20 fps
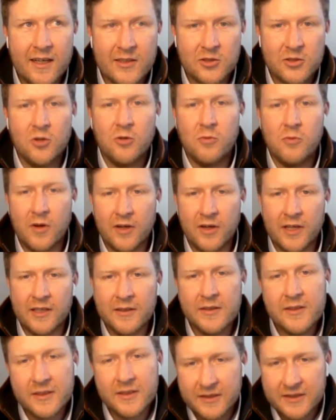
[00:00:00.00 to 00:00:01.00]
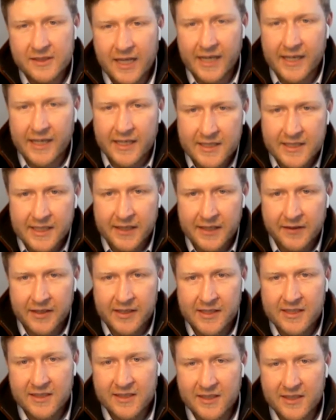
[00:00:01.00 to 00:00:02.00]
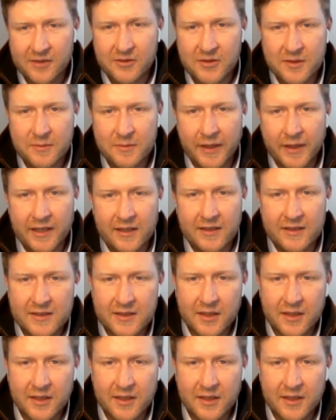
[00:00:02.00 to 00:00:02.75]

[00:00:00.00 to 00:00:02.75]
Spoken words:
sort of want to take it serious, so to speak.